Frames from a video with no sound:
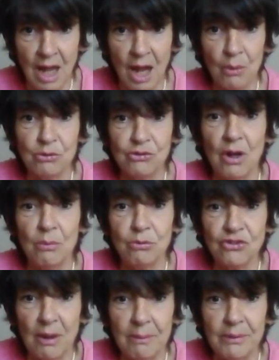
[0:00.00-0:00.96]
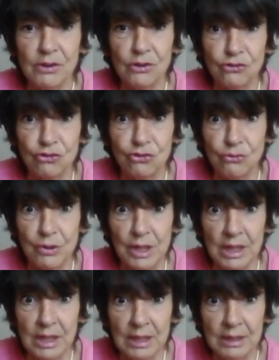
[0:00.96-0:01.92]
I wish I was up in a
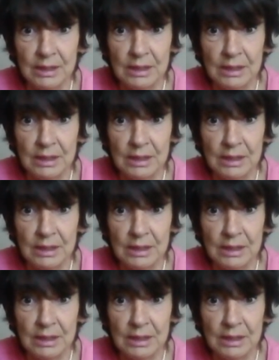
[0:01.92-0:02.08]
tree."